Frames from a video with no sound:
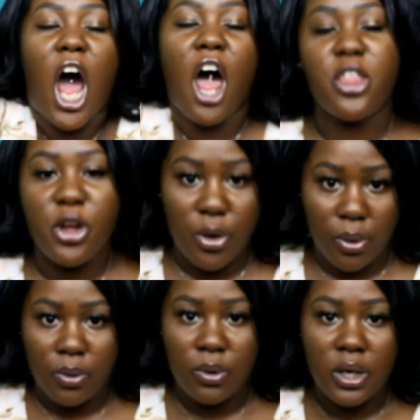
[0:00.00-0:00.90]
other
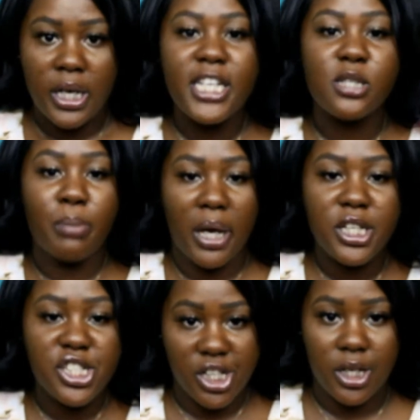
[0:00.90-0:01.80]
girl, his
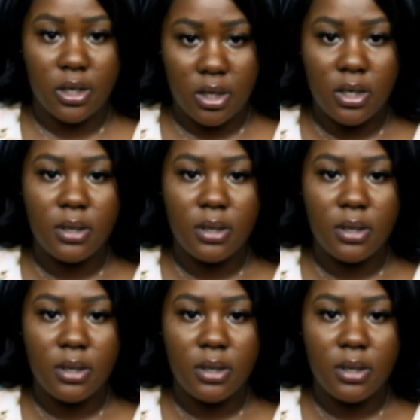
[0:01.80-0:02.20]
main chick,